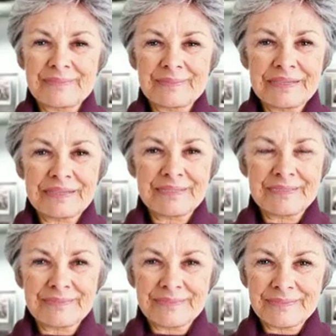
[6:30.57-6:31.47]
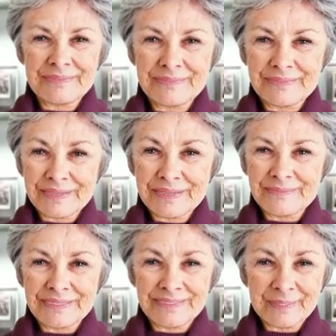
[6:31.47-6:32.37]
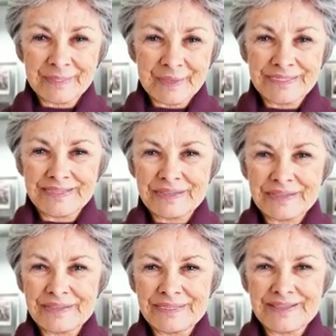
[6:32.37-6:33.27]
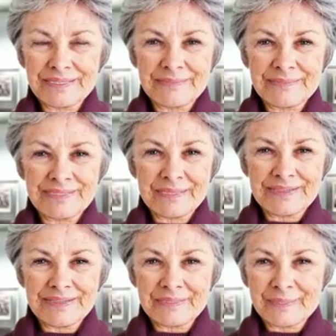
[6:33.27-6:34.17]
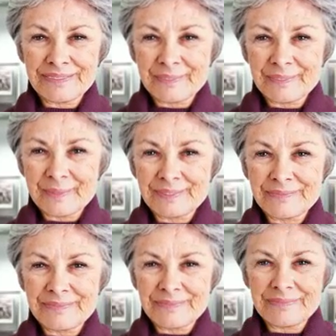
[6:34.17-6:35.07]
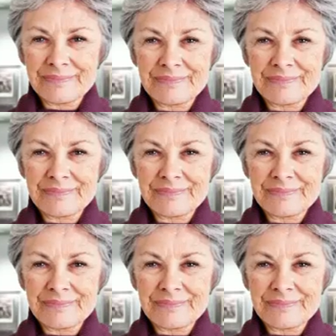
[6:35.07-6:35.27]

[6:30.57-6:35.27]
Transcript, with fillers: 1. The musculoskeletal system continues to form.